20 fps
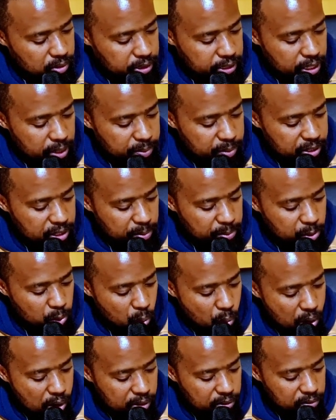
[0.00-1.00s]
James
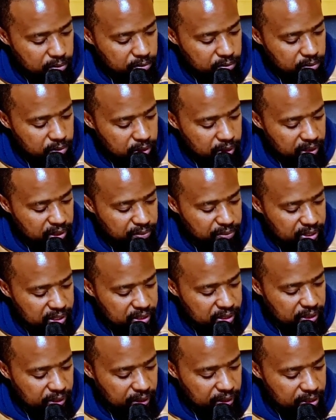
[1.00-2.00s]
chapter 1. Read
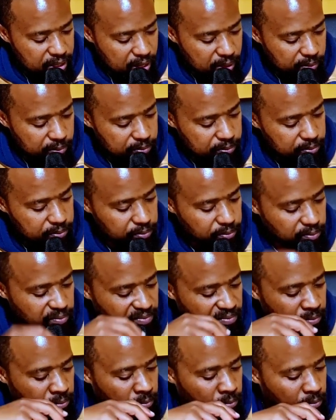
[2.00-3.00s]
verse 3 now.
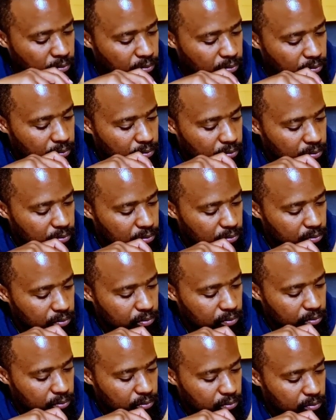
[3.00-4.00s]
The book of
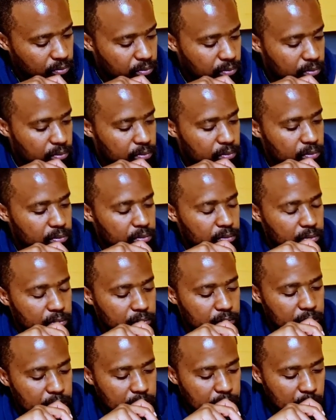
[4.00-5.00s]
James chapter 1 verse
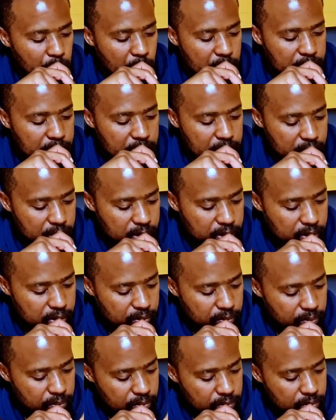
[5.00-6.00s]
3. Watch
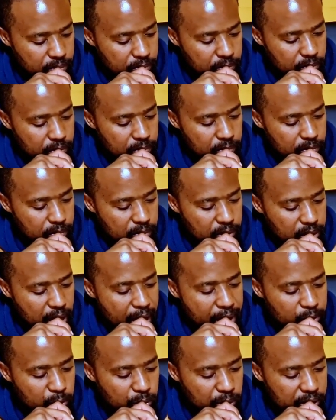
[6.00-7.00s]
this. Knowing this.
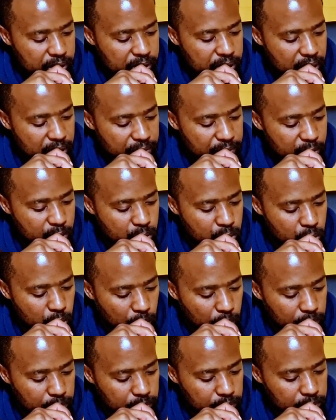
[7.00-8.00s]
Actually, start of verse
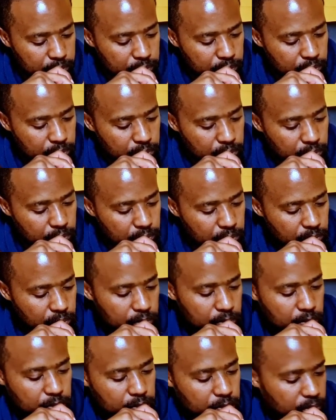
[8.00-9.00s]
2.
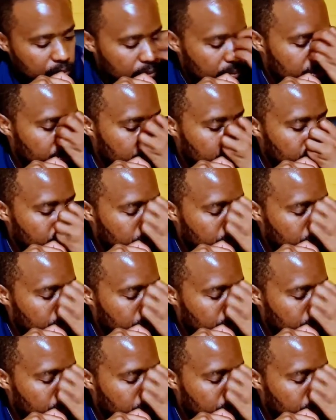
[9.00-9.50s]
Verse 2.